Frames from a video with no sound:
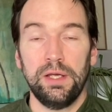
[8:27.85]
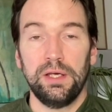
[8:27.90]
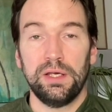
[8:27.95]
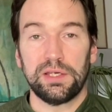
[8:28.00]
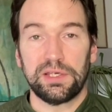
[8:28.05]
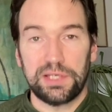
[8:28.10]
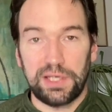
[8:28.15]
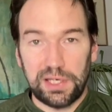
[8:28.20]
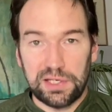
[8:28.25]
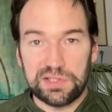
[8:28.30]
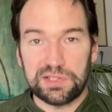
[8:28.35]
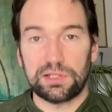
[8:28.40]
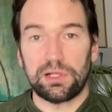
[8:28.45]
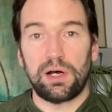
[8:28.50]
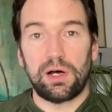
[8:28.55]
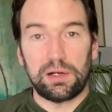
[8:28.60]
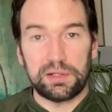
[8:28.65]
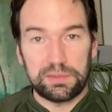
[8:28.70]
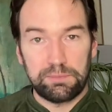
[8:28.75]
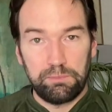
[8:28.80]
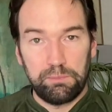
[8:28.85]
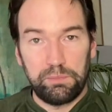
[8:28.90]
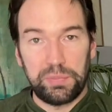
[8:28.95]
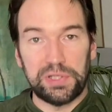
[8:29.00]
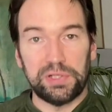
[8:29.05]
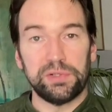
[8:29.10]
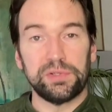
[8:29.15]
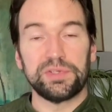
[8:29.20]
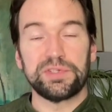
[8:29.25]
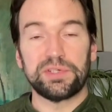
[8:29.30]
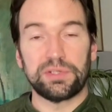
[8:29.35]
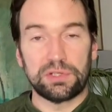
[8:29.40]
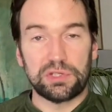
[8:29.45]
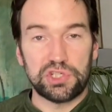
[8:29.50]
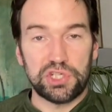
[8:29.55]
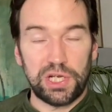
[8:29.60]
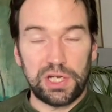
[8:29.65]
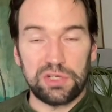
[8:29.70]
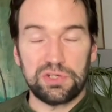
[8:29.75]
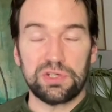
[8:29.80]
Case law builds and
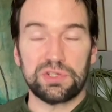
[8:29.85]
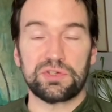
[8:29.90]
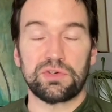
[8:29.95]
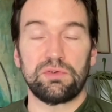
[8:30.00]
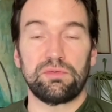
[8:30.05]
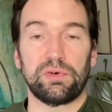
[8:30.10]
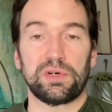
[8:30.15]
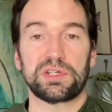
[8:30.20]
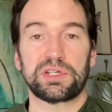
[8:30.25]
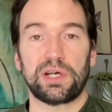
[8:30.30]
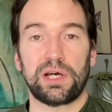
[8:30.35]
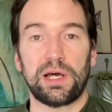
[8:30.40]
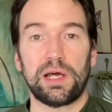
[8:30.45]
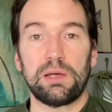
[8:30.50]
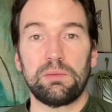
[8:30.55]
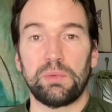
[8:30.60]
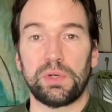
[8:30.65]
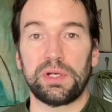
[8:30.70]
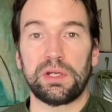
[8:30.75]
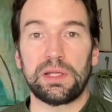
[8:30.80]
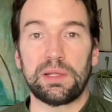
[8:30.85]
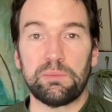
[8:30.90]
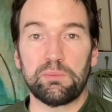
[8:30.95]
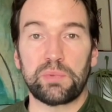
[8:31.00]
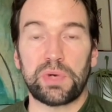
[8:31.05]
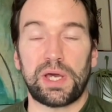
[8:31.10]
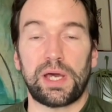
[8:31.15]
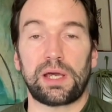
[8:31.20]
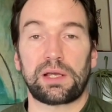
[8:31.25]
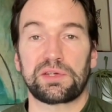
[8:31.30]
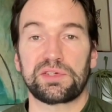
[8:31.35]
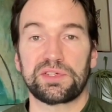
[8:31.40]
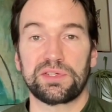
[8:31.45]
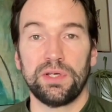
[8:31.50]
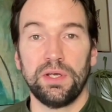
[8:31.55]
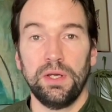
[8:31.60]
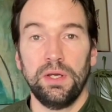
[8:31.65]
changes over time and impacts